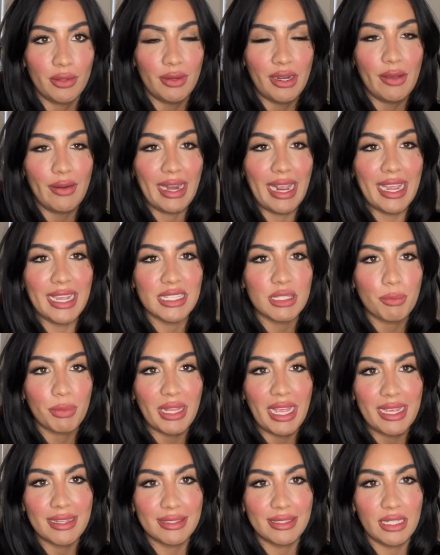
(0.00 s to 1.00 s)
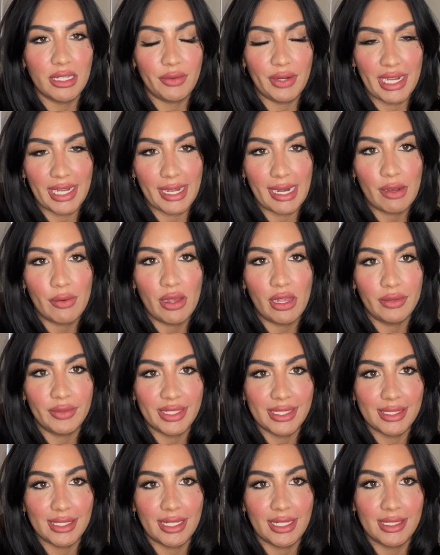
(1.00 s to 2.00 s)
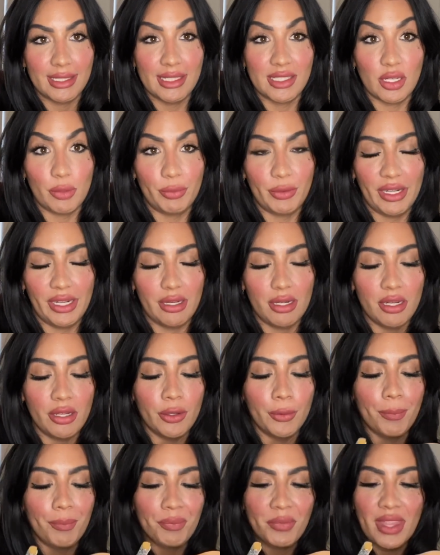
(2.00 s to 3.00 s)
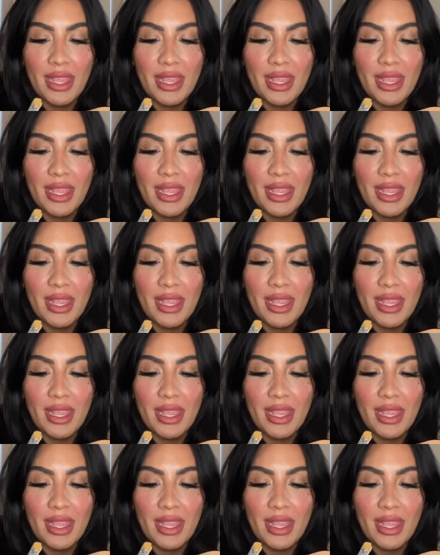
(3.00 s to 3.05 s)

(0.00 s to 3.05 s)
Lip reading: Now it has plastic right now, obviously, because these are brand new,